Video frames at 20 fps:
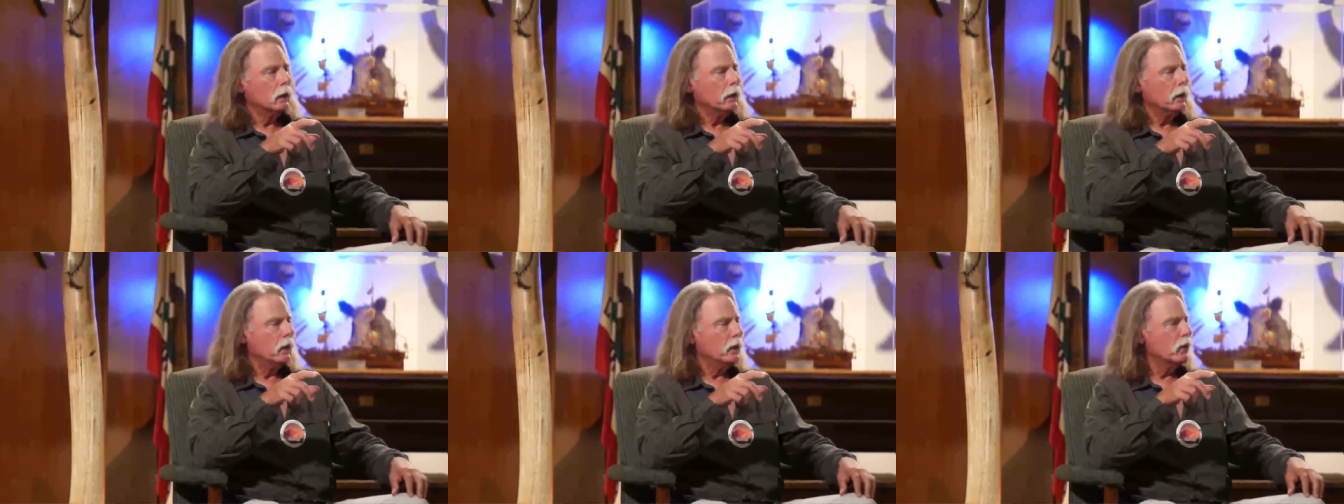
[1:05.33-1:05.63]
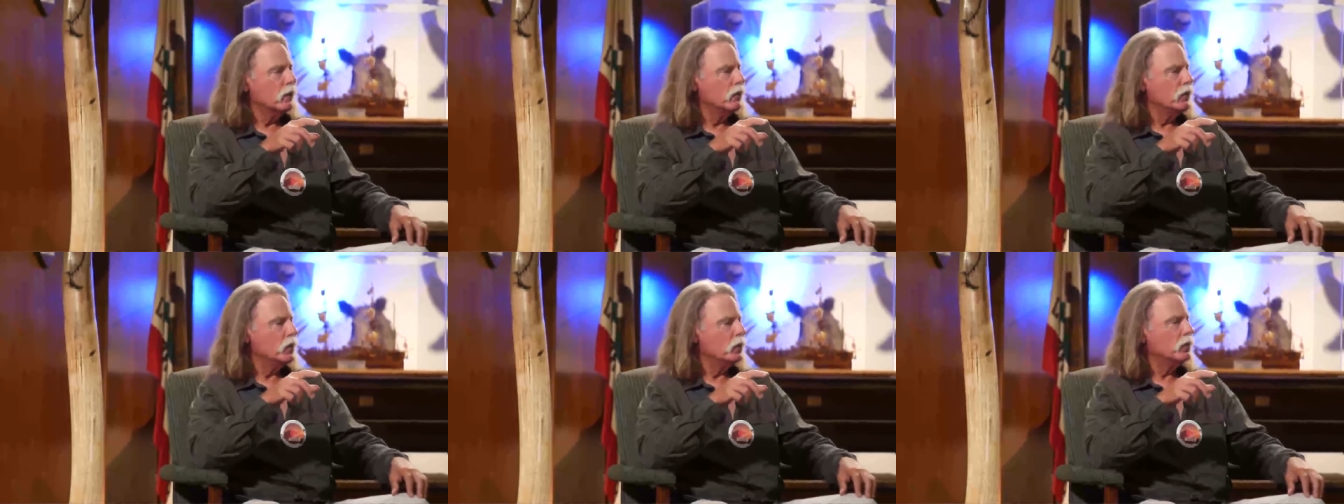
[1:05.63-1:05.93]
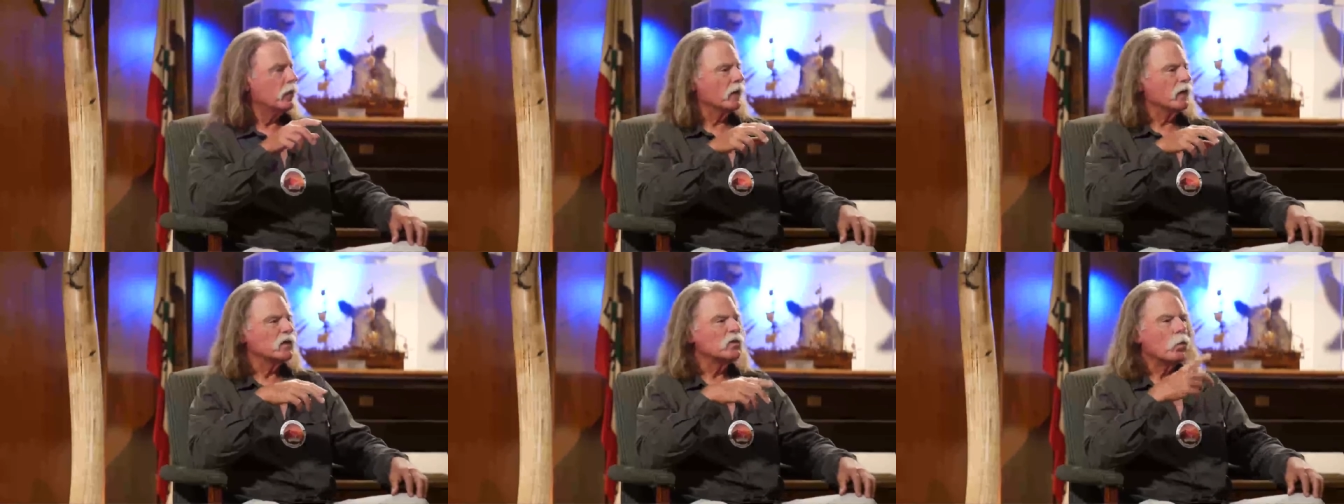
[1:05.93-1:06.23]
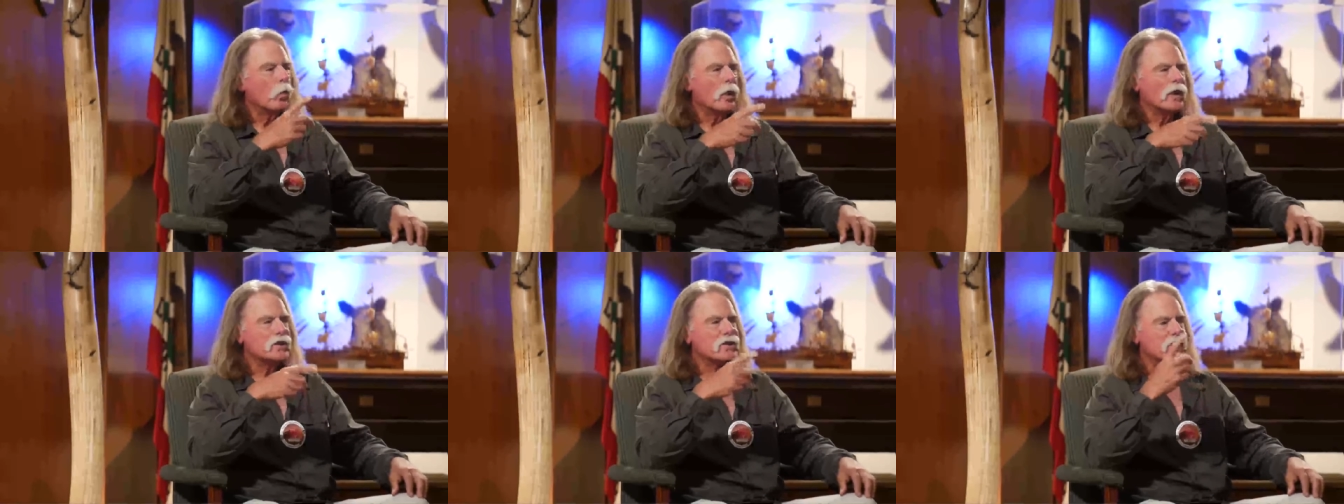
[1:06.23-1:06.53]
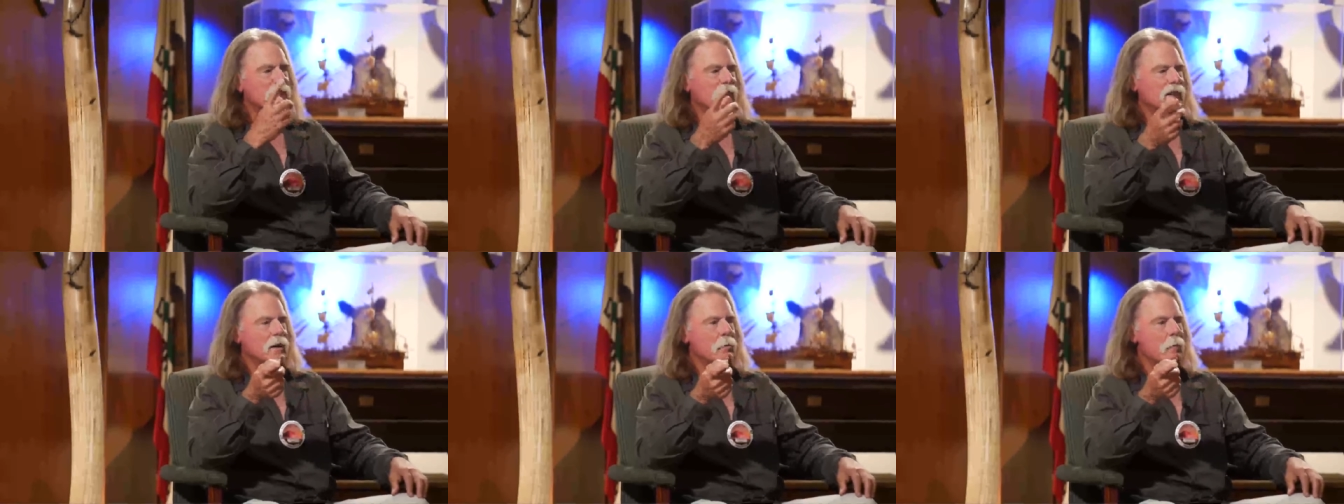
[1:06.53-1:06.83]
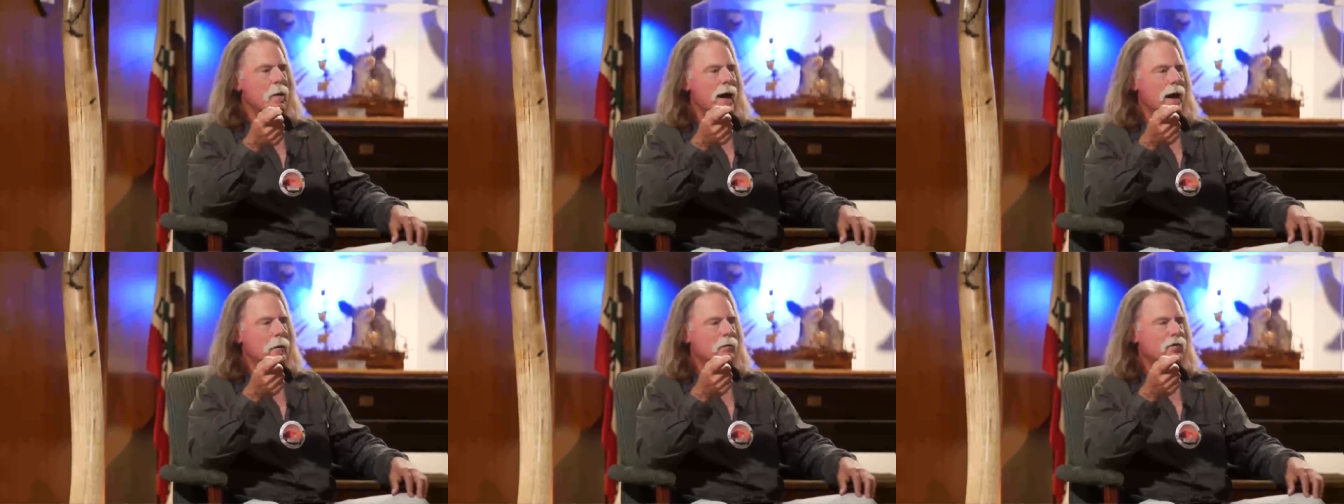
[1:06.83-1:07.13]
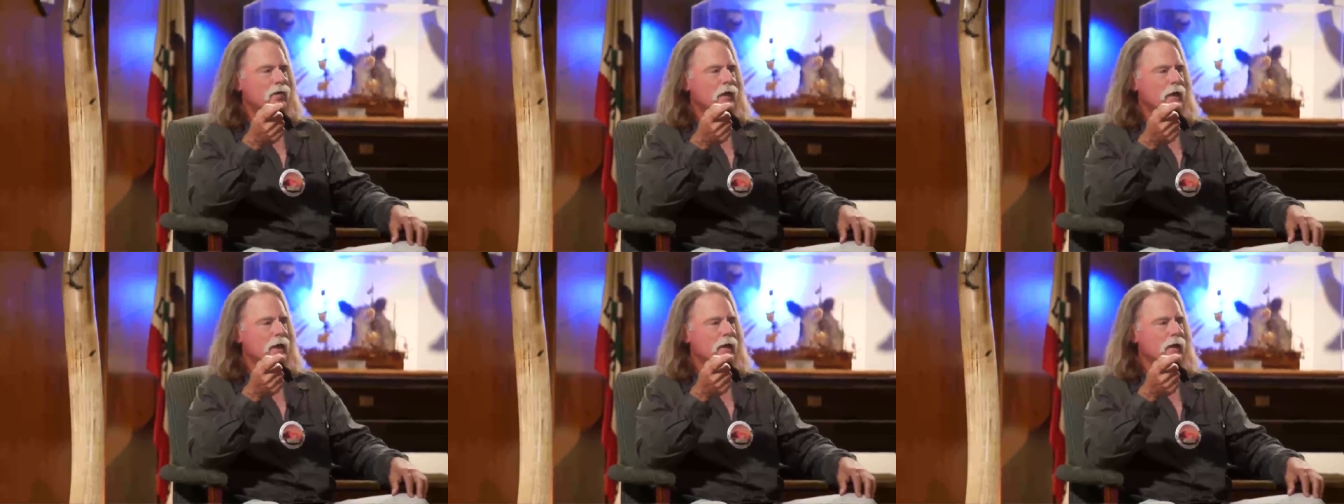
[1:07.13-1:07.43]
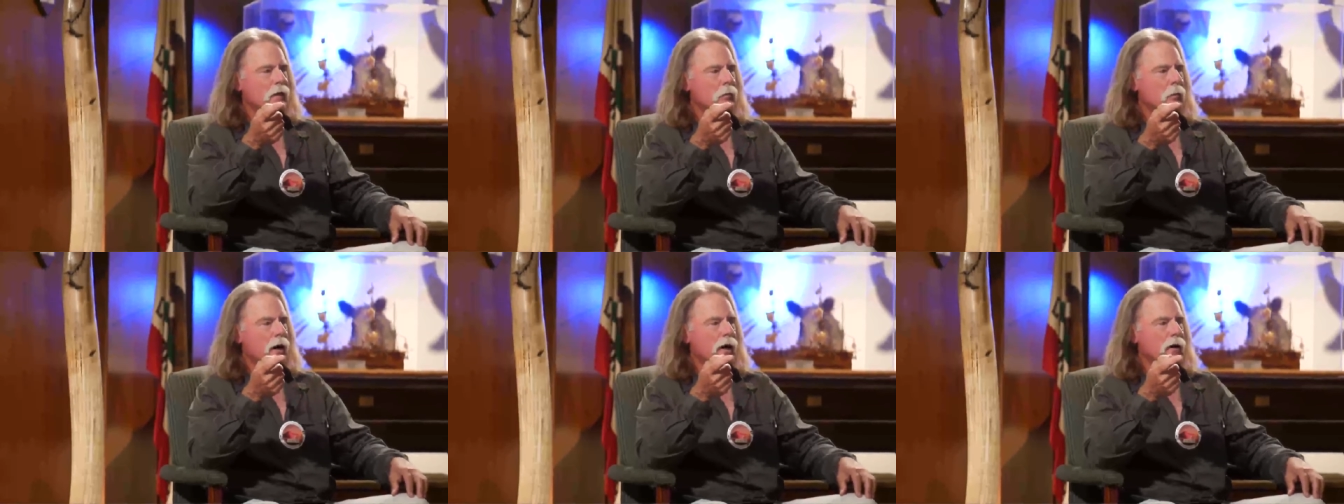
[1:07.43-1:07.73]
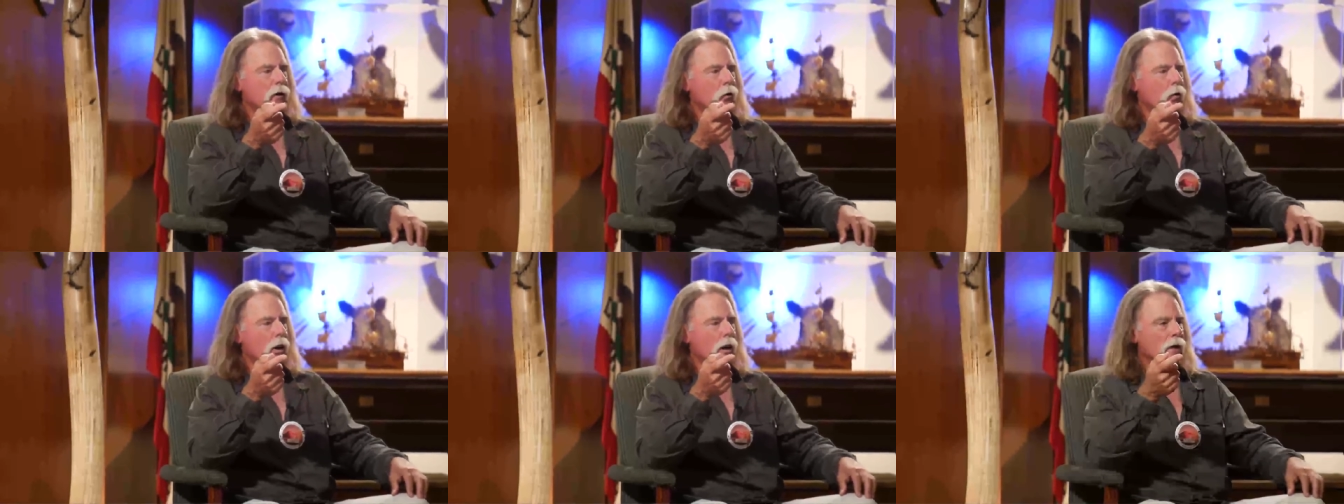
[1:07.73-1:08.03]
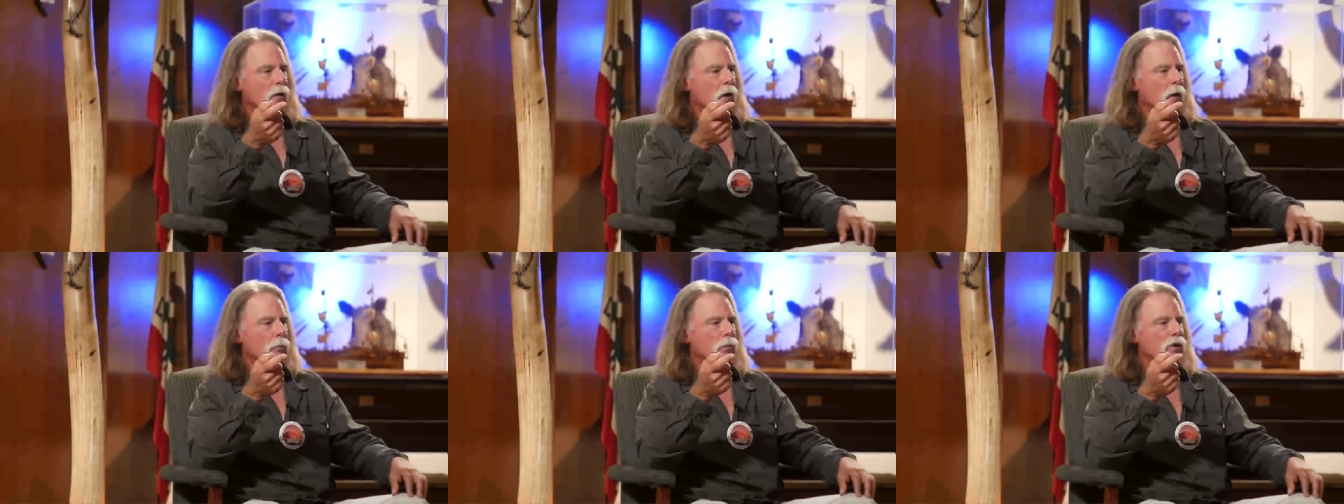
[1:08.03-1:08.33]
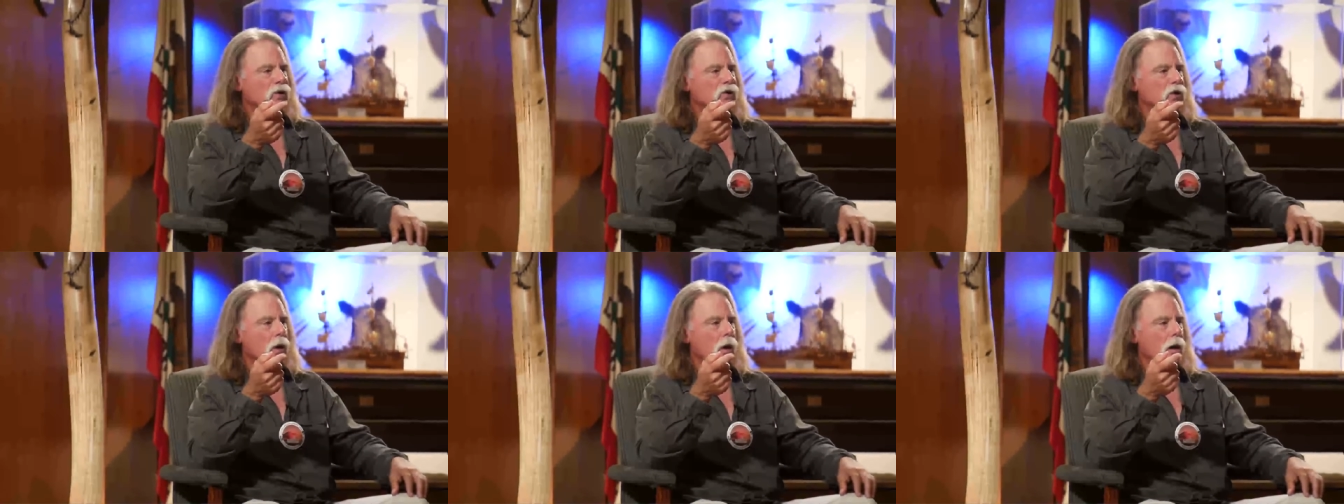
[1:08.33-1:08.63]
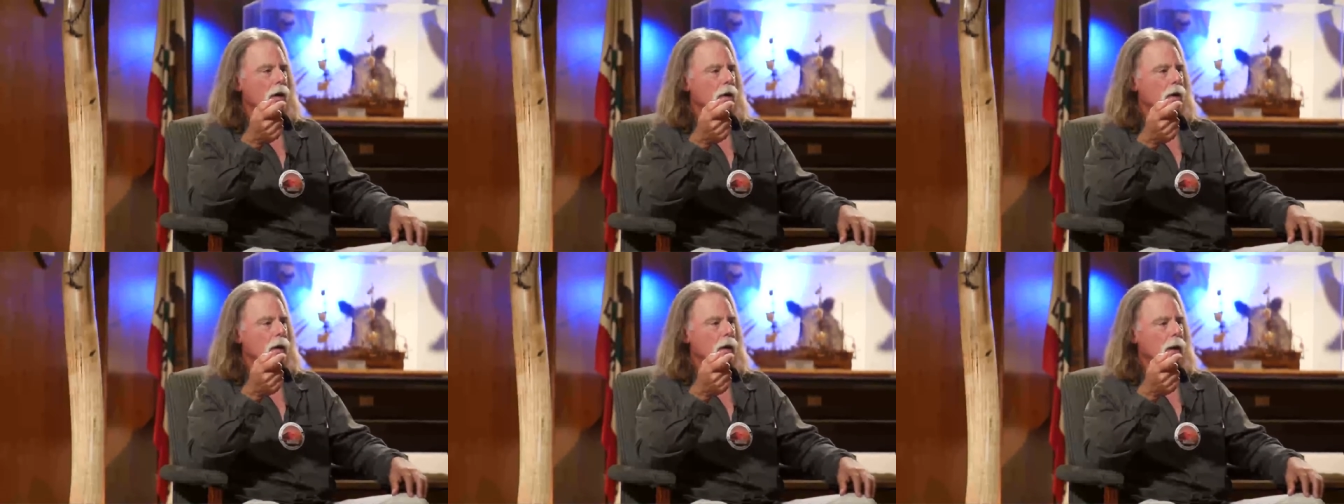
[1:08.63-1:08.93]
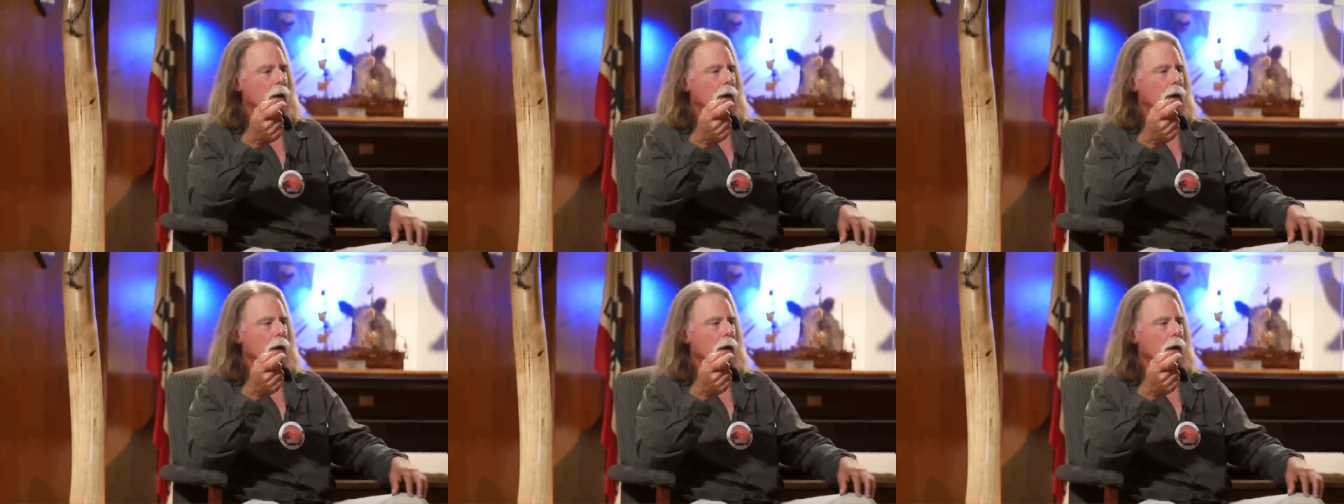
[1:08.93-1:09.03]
interviewed for this Whiskey and a Map thing that Michael Reinhart puts on.